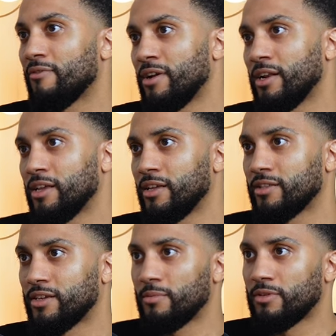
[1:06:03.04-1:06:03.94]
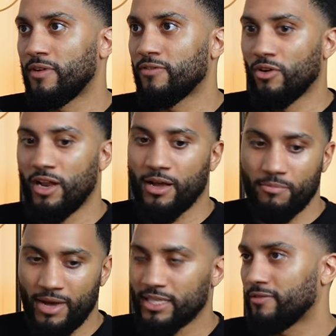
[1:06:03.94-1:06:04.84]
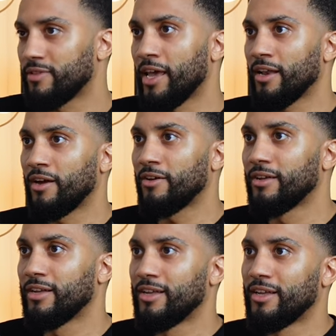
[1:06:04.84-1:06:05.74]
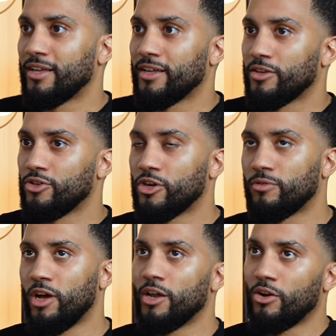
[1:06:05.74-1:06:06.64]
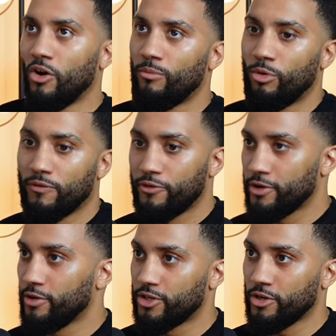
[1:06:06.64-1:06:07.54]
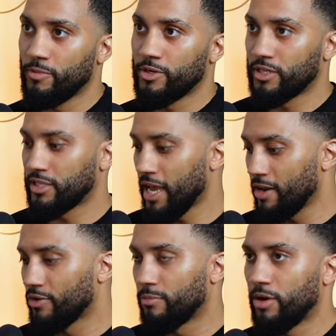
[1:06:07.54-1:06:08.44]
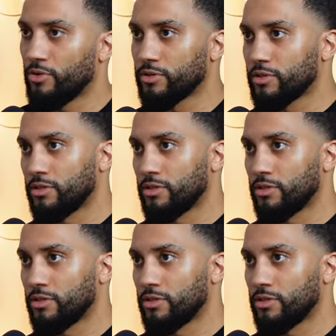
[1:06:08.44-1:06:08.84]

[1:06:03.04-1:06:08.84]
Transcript: really in terms of I've got like a massive debt now. You can learn a lot more through YouTube and just staying on the pulse.